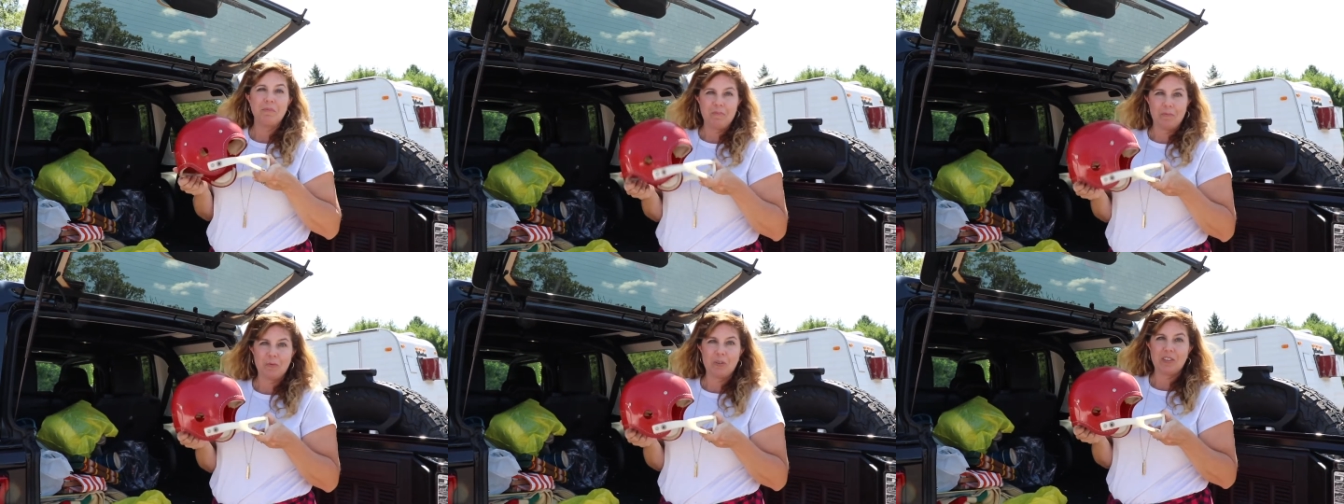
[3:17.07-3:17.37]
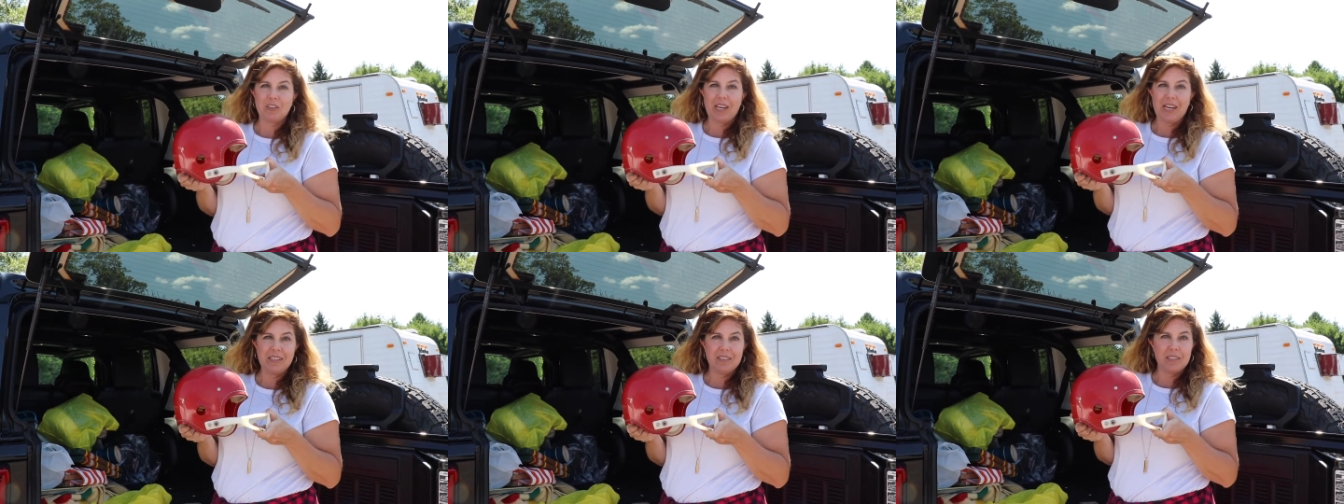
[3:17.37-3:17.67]

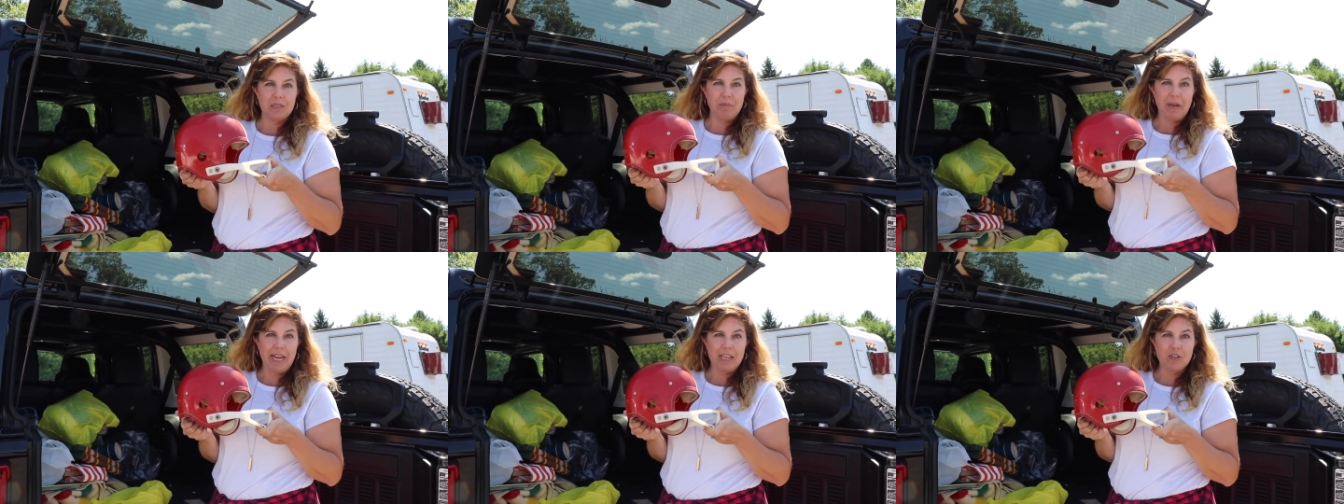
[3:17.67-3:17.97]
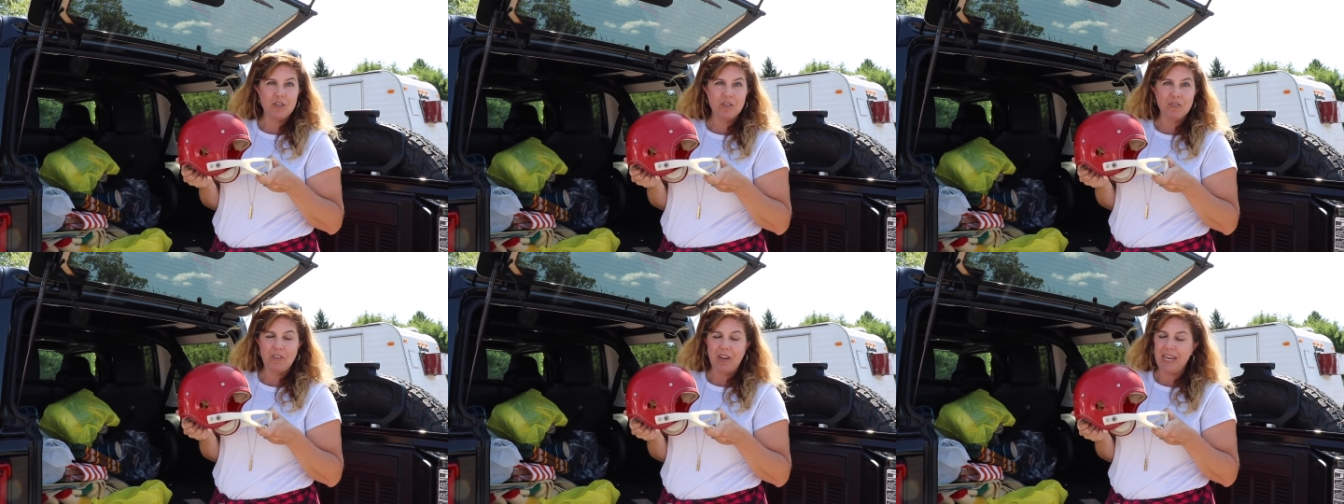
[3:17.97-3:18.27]
Wisconsin
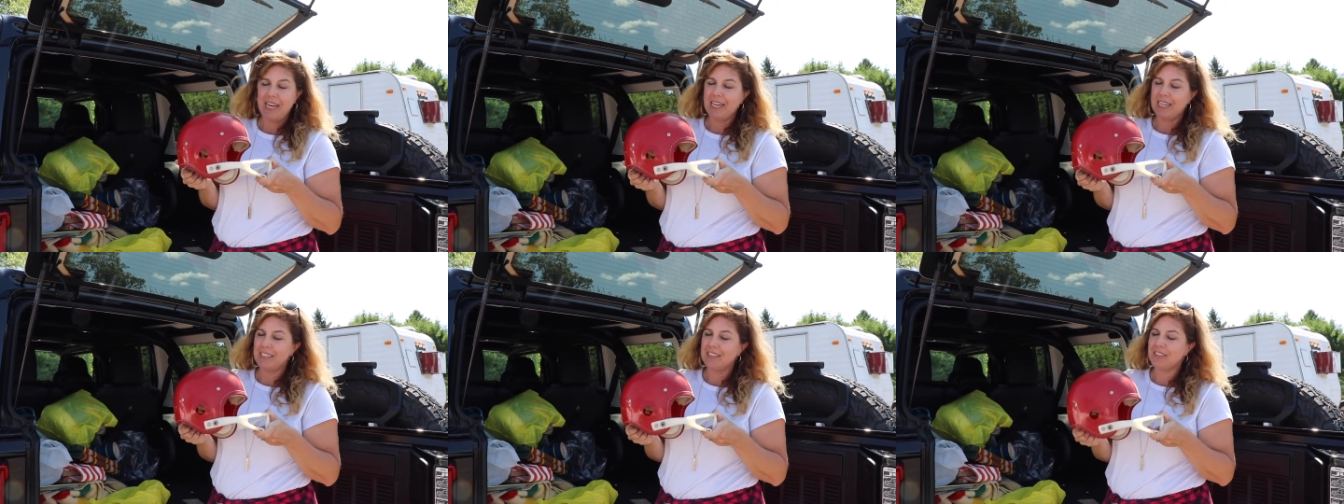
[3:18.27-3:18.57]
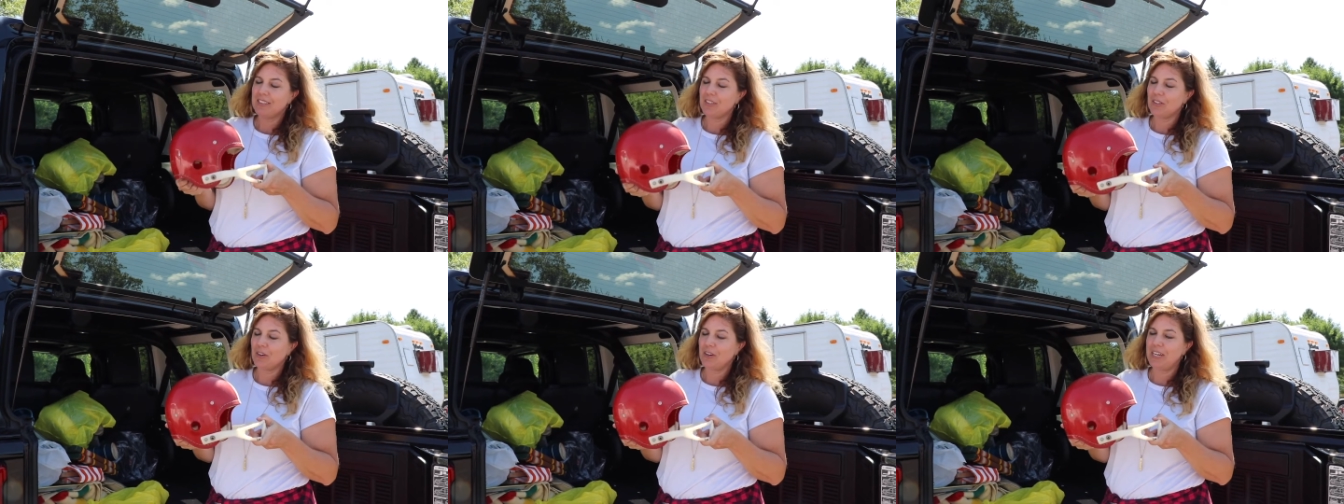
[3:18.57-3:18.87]
Badger
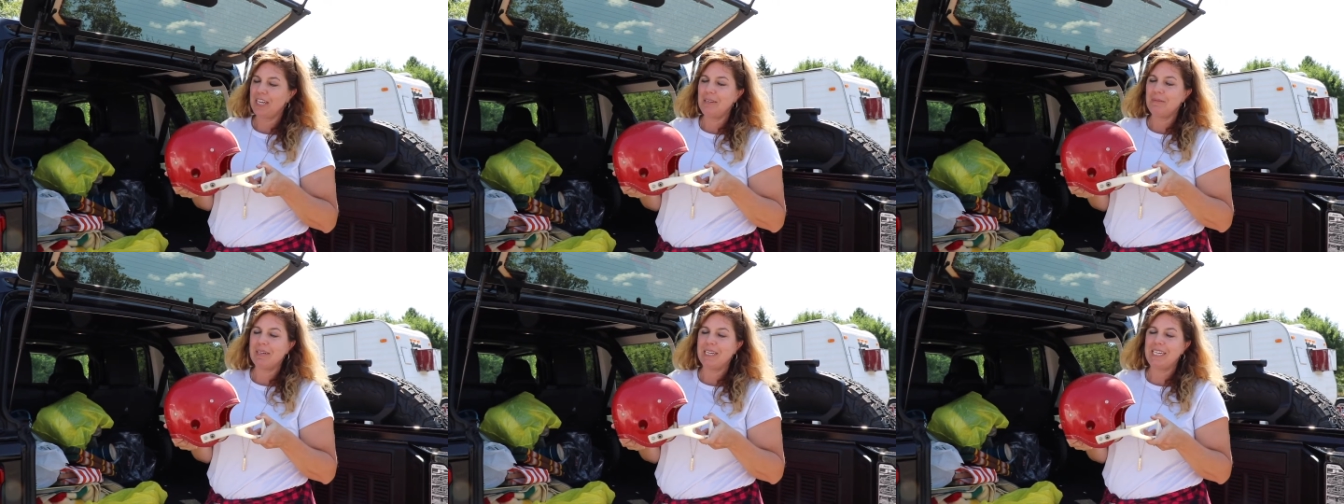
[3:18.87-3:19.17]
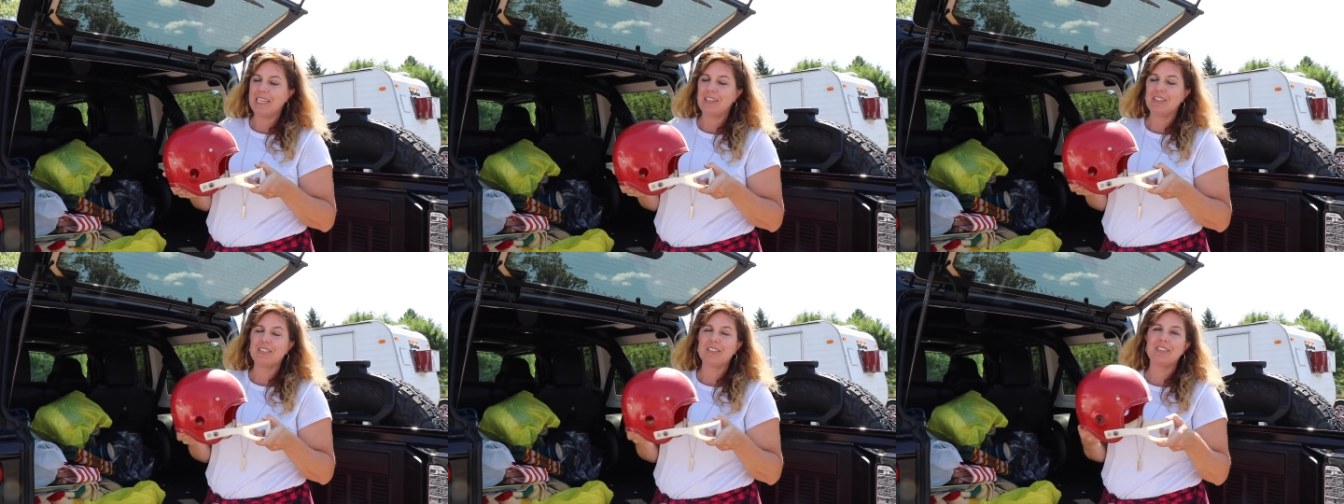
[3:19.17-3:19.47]
fans or
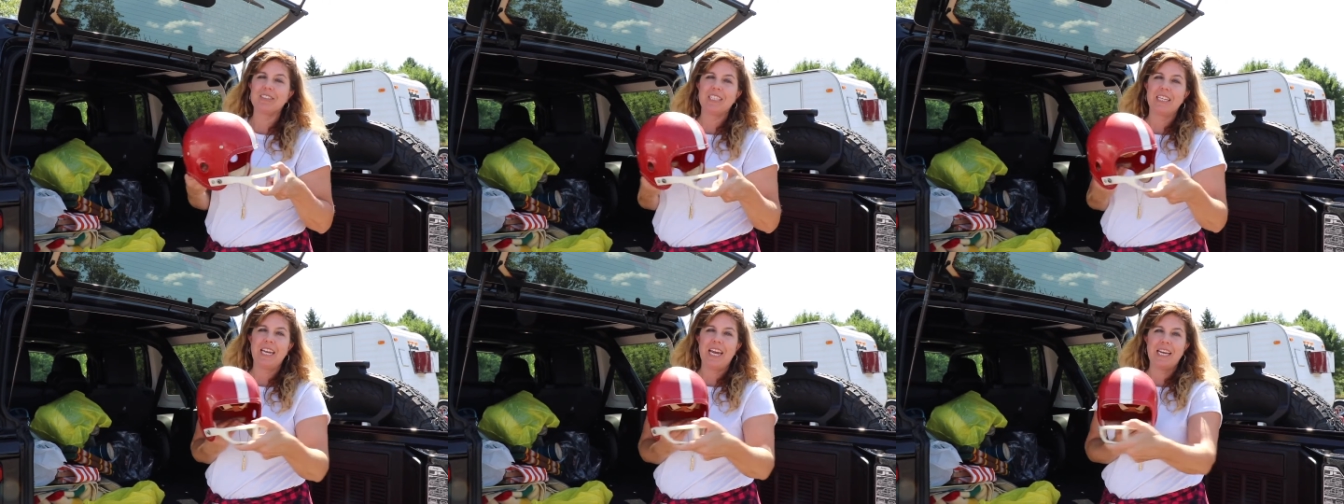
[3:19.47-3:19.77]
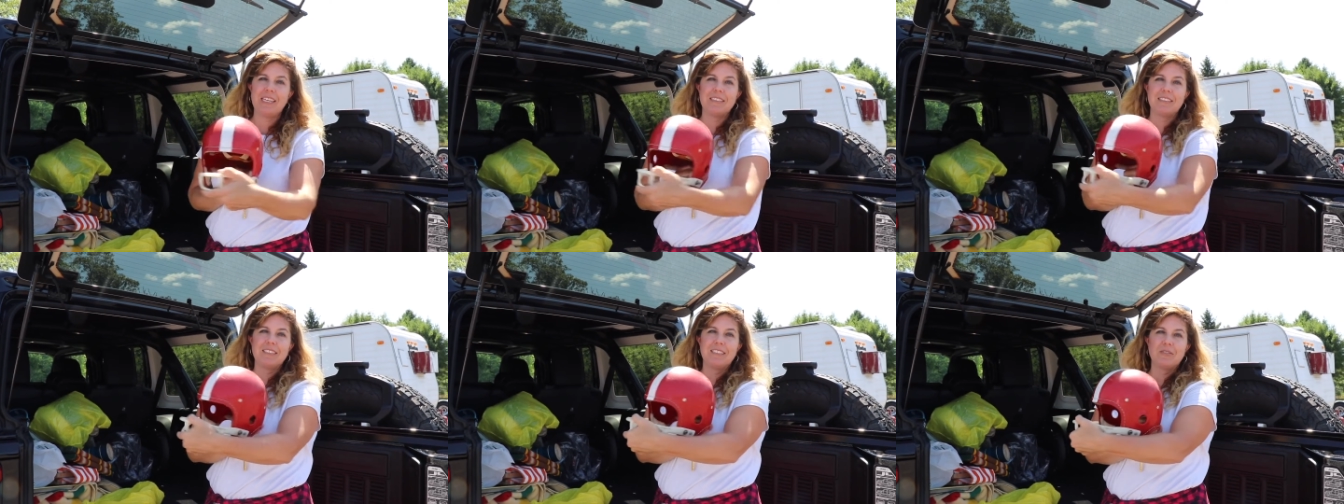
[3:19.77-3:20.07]
anybody else that
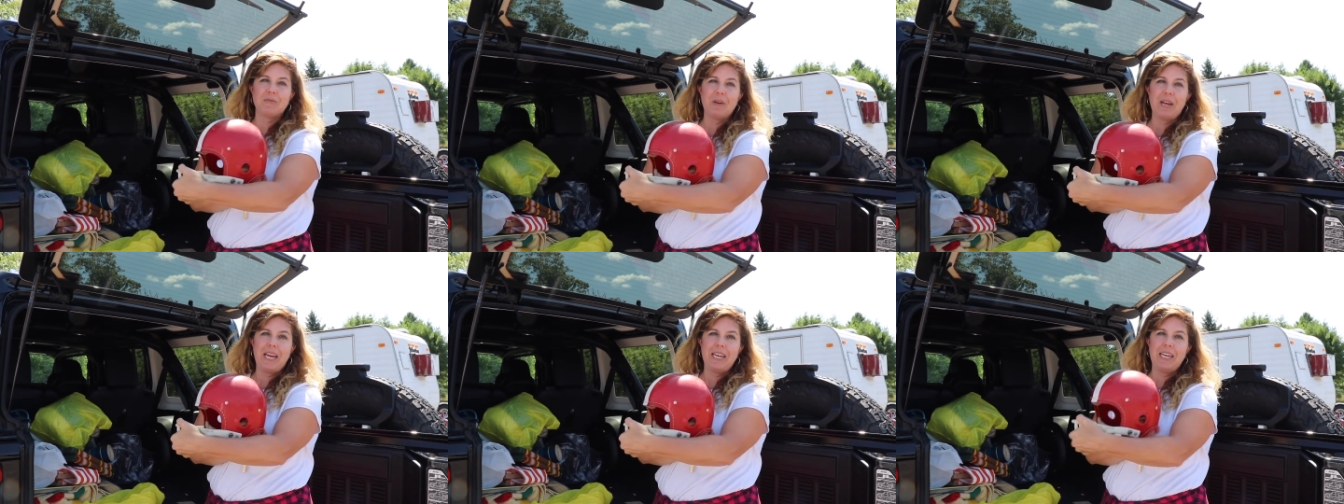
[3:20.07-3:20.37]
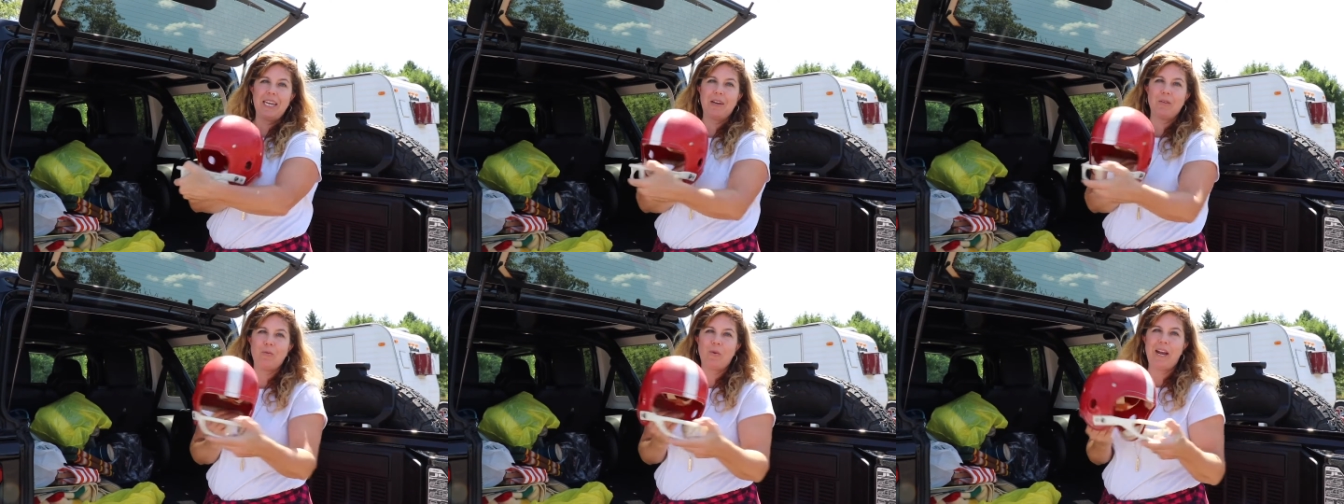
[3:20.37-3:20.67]
has the red
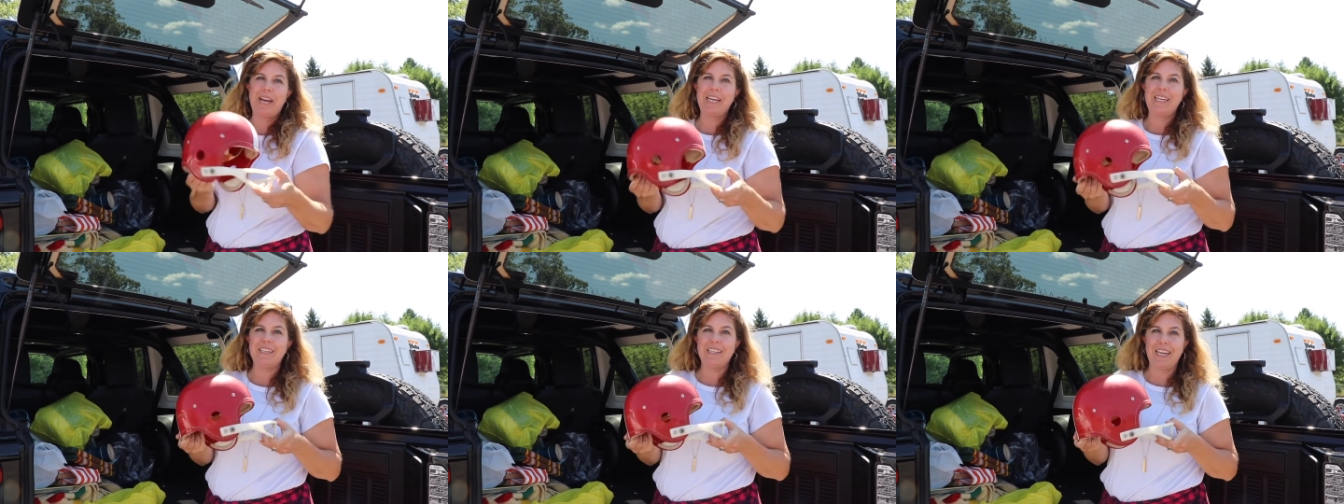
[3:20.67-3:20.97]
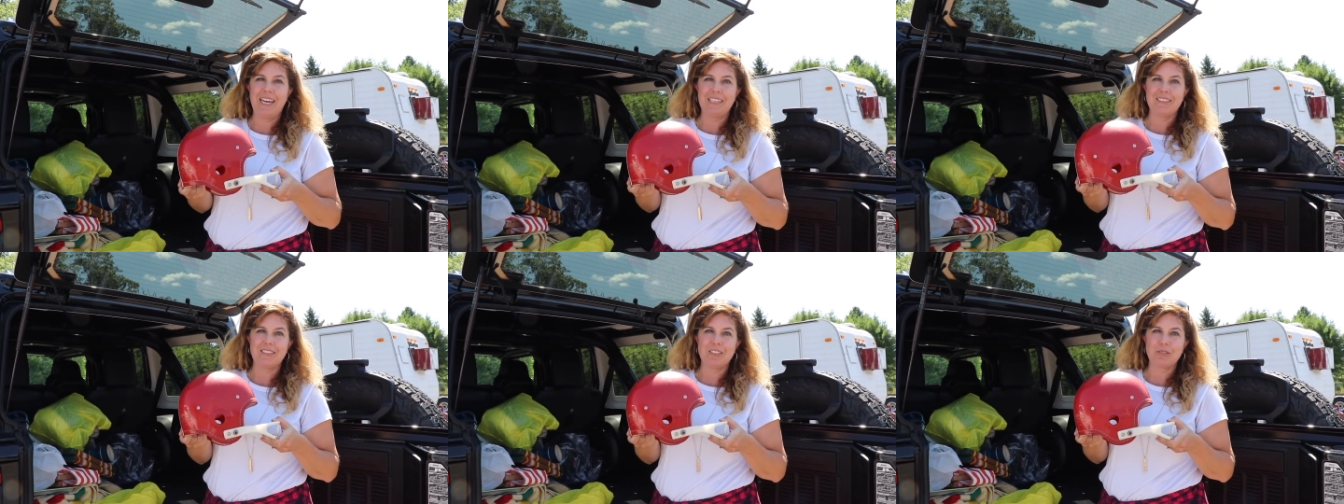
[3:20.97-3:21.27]
and white
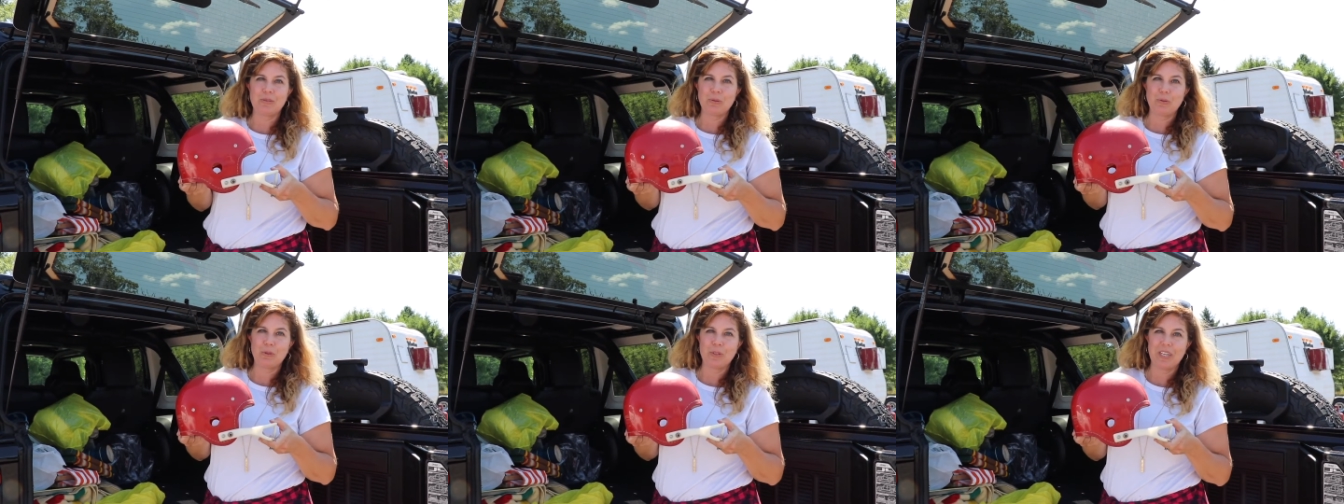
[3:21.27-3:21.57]
as their school